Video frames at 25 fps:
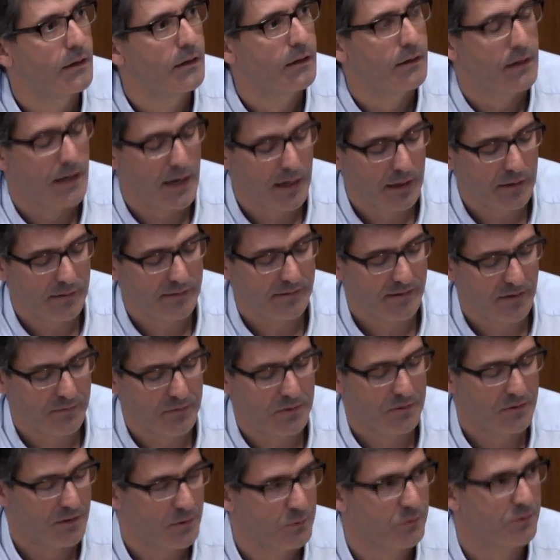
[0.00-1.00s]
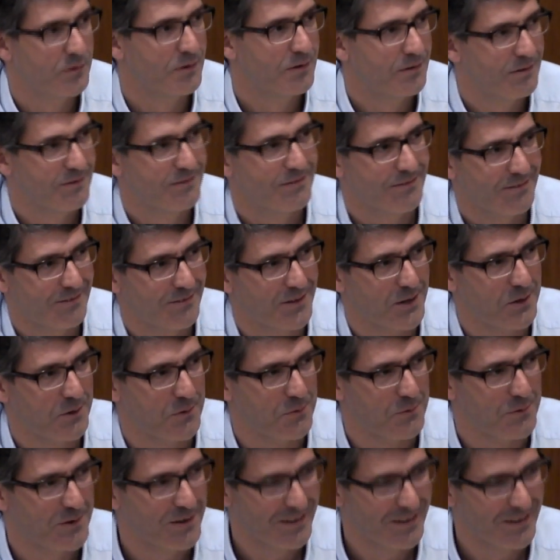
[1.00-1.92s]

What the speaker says: 87,000, thank you.